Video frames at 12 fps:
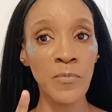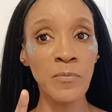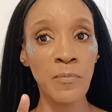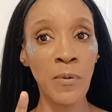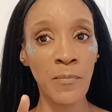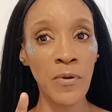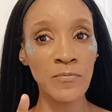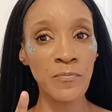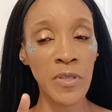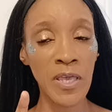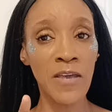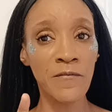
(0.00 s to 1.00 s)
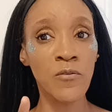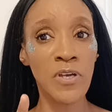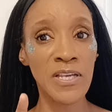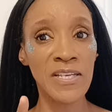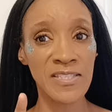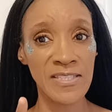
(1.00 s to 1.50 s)
but be careful
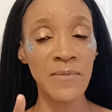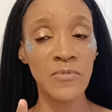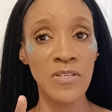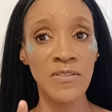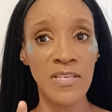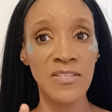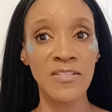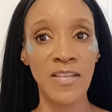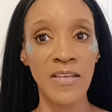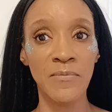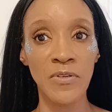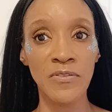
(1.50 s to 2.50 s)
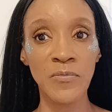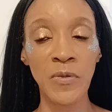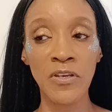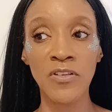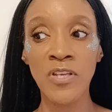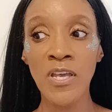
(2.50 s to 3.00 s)
accepting these statements,
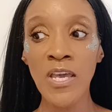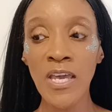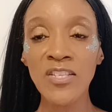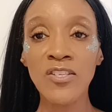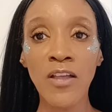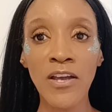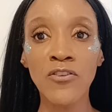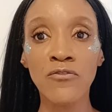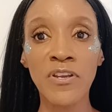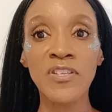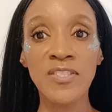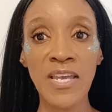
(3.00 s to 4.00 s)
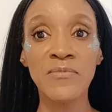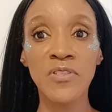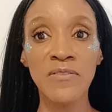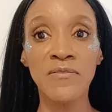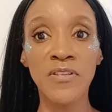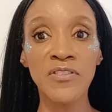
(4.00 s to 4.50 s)
because it's like you're
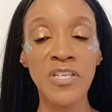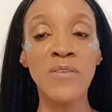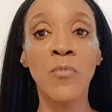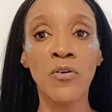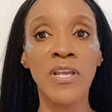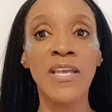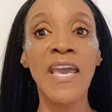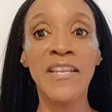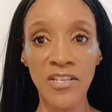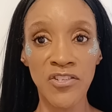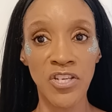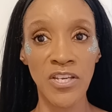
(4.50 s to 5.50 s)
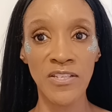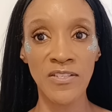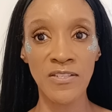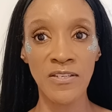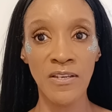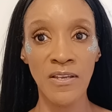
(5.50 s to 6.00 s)
accepting the demonic
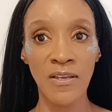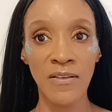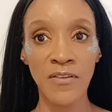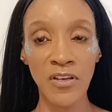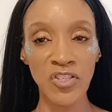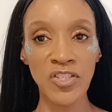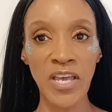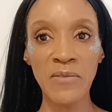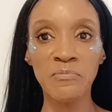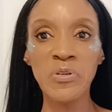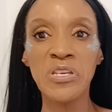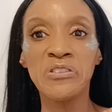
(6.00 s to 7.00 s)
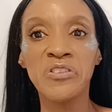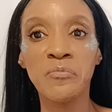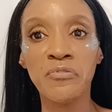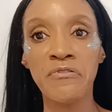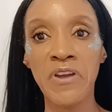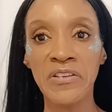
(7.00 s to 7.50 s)
energies that are saying be
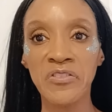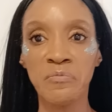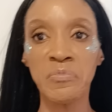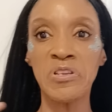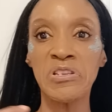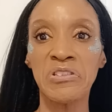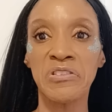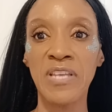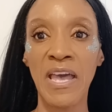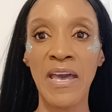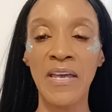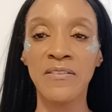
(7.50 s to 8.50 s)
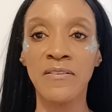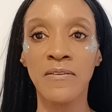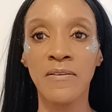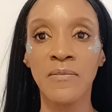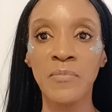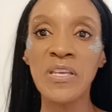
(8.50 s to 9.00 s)
depressed, be sad,
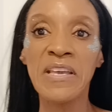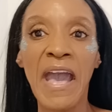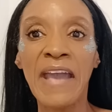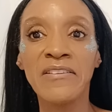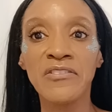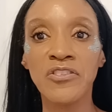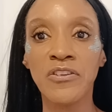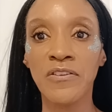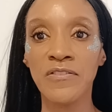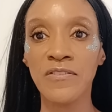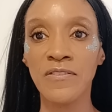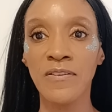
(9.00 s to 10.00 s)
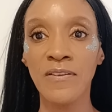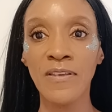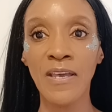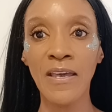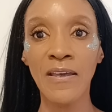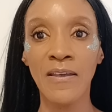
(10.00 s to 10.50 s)
be anxious,
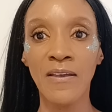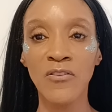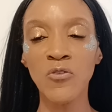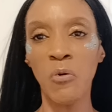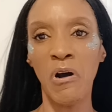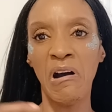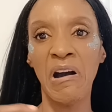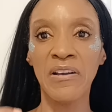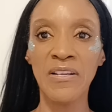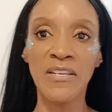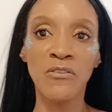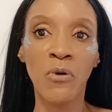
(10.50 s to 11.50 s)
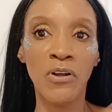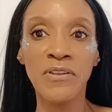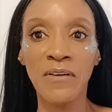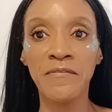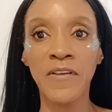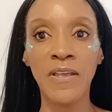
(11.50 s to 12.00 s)
yeah? You are ugly, you are
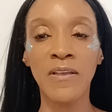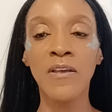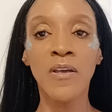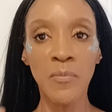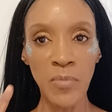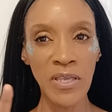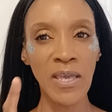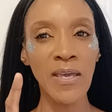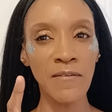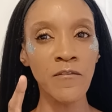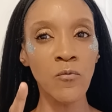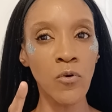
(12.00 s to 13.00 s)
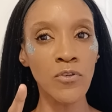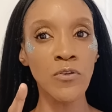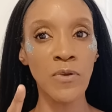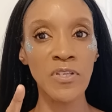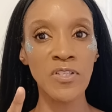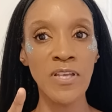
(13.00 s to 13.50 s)
nothing. Be careful what you
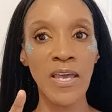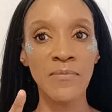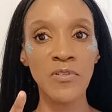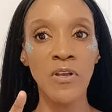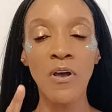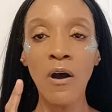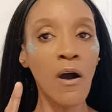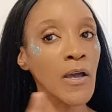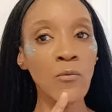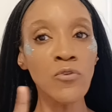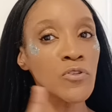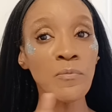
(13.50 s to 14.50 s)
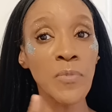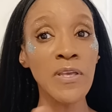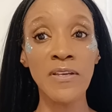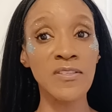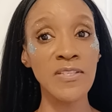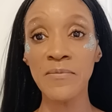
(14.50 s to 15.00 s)
accept. I wouldn't be
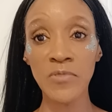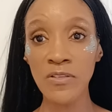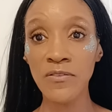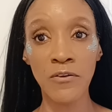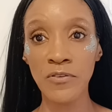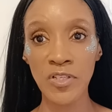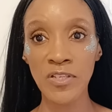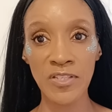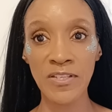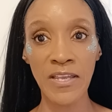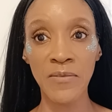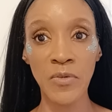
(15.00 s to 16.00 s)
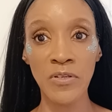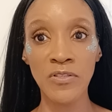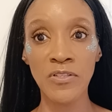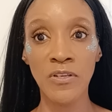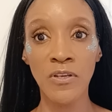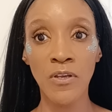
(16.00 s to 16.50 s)
accepting those
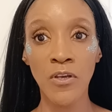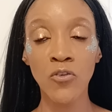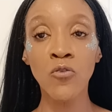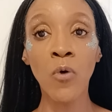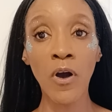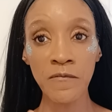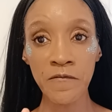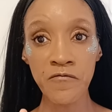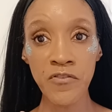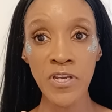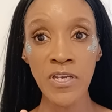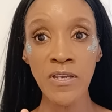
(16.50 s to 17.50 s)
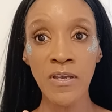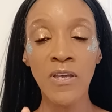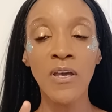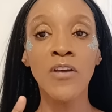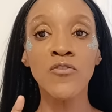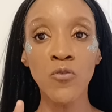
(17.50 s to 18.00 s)
statements. You are free
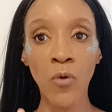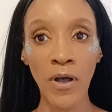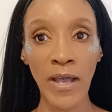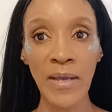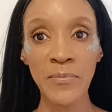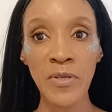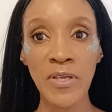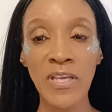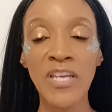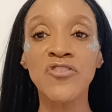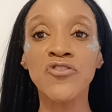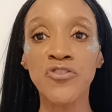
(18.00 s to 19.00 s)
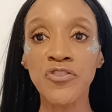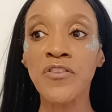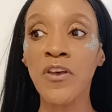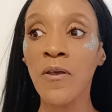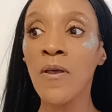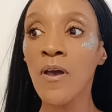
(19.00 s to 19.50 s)
and you are happy. It's just
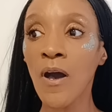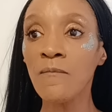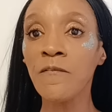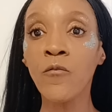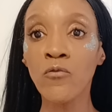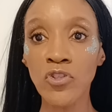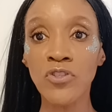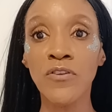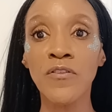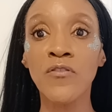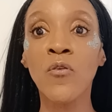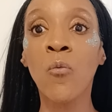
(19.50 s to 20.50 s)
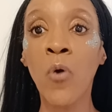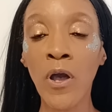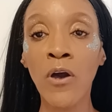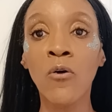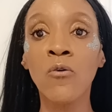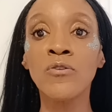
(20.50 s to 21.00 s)
that, unfortunately, the
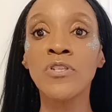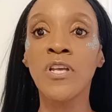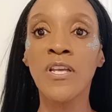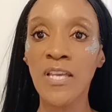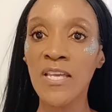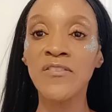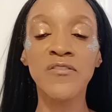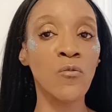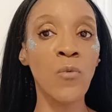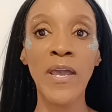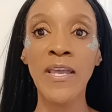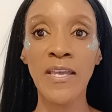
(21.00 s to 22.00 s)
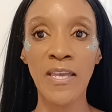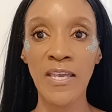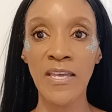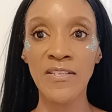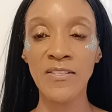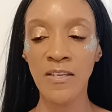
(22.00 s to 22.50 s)
world is the way it
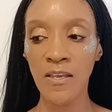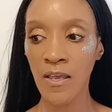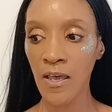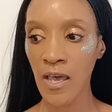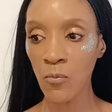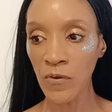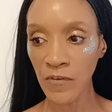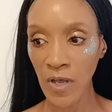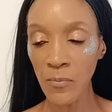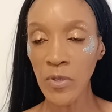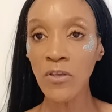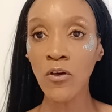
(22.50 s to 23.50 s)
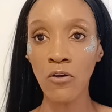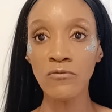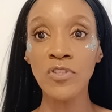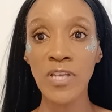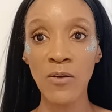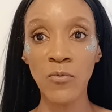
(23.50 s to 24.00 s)
is, and we've come in
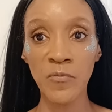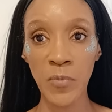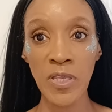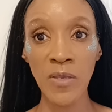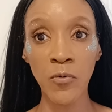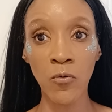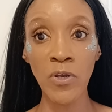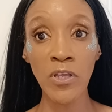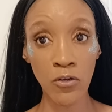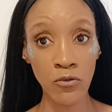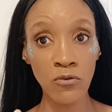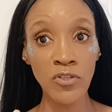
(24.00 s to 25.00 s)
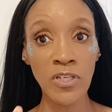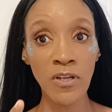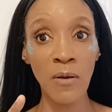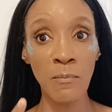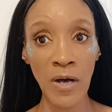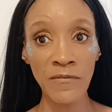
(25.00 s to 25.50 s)
contact with people, including
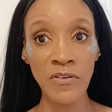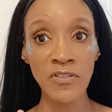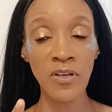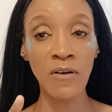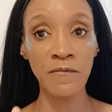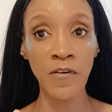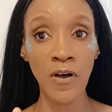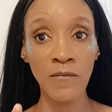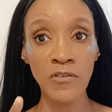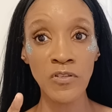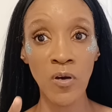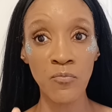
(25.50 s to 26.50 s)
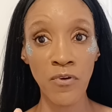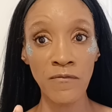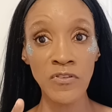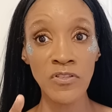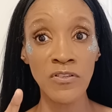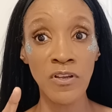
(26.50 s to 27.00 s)
our mothers, our fathers, our
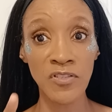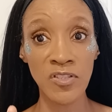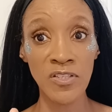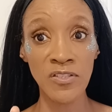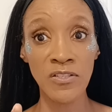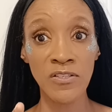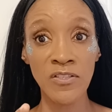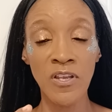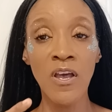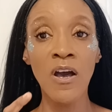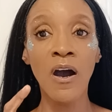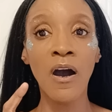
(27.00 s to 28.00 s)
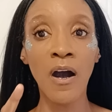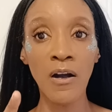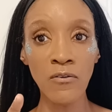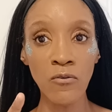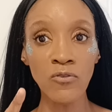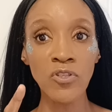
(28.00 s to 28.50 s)
brothers and our sisters, our
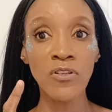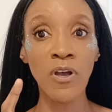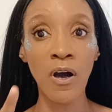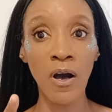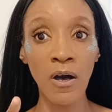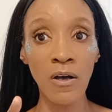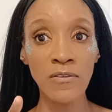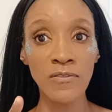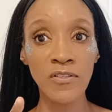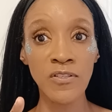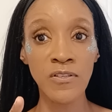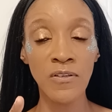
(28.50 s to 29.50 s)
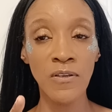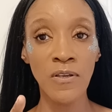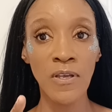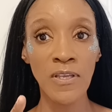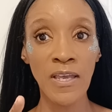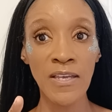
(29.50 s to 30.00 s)
uncles and our aunts,
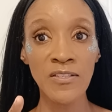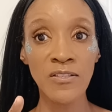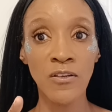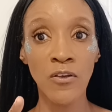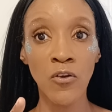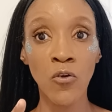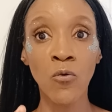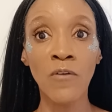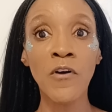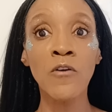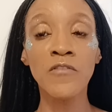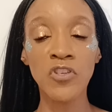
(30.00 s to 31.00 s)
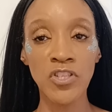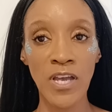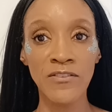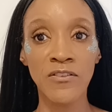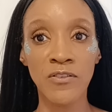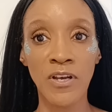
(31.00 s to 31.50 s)
yes, who have
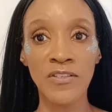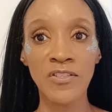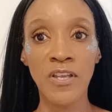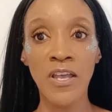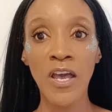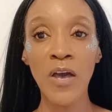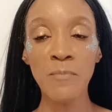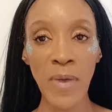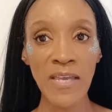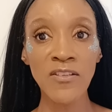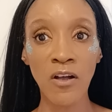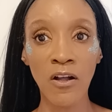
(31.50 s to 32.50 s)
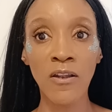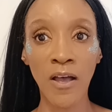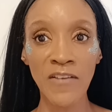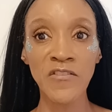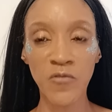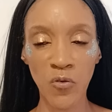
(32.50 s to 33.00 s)
overshadowed us and made our
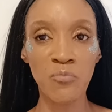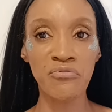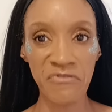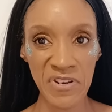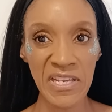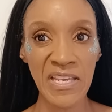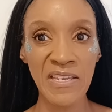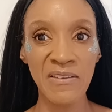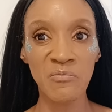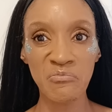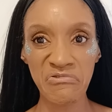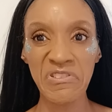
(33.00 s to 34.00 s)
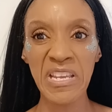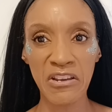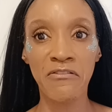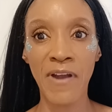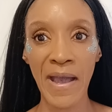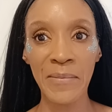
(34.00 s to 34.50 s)
lives feel pretty
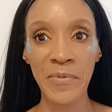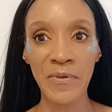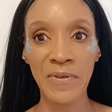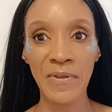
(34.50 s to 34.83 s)
crap.